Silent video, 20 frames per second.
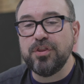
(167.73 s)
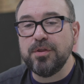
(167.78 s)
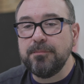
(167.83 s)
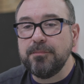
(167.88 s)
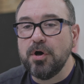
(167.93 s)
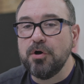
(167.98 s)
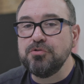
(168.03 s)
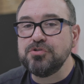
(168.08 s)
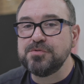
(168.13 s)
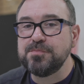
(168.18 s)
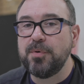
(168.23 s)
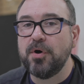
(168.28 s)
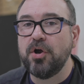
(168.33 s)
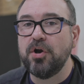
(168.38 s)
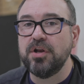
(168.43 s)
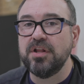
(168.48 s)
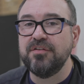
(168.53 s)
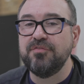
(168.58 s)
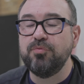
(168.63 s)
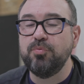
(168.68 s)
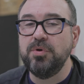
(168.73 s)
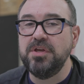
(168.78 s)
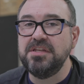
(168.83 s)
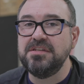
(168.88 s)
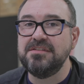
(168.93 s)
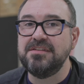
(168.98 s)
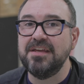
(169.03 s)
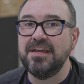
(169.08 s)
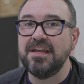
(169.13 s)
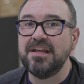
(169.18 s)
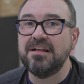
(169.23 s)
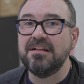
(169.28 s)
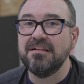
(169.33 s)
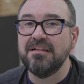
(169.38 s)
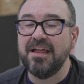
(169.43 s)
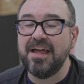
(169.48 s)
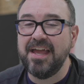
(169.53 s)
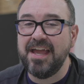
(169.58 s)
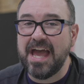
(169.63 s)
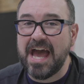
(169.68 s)
the most part, if we dig
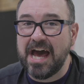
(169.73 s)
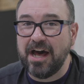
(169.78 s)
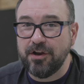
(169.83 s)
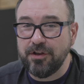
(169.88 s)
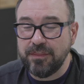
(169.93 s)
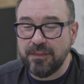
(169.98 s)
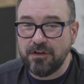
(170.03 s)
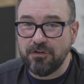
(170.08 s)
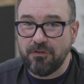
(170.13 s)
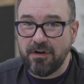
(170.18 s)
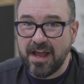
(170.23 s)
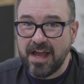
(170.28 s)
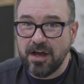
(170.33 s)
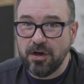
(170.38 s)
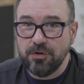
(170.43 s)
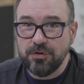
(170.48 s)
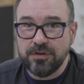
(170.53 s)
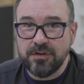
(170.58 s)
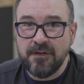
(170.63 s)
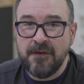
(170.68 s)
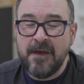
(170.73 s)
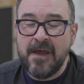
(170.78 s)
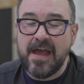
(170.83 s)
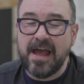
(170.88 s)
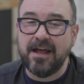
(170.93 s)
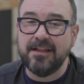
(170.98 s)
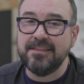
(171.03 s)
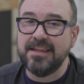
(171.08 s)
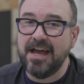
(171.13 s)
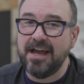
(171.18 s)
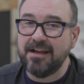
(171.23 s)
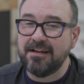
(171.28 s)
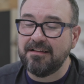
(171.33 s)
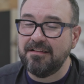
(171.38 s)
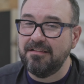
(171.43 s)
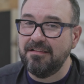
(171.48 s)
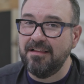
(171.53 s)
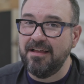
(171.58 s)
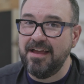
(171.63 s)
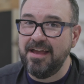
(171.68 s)
clay out of the ground and that
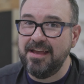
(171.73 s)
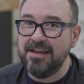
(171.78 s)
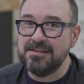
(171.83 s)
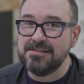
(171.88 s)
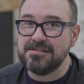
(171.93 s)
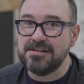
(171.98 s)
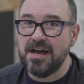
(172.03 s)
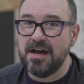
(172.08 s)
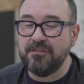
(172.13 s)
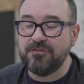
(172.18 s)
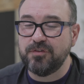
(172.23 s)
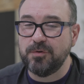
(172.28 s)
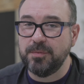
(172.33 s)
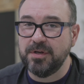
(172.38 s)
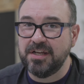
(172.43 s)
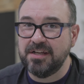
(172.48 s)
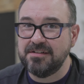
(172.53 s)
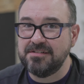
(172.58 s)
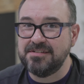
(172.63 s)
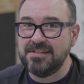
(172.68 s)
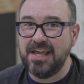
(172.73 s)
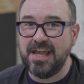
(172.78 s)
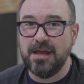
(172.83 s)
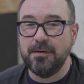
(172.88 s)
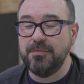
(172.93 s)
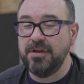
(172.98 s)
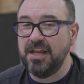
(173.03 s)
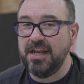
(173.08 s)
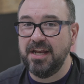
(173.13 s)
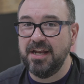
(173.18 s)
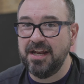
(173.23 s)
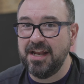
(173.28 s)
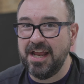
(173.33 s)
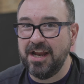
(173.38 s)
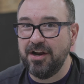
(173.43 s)
clay is not from a contaminated